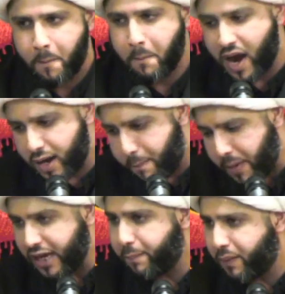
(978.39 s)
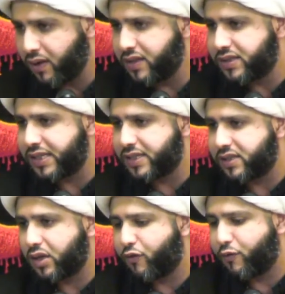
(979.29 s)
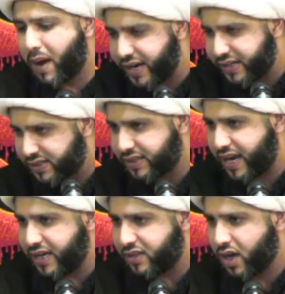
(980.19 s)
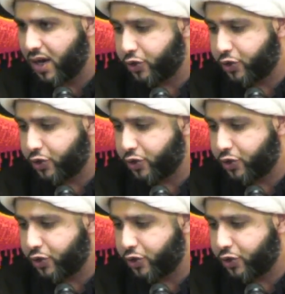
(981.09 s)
My people, the citizen of my state,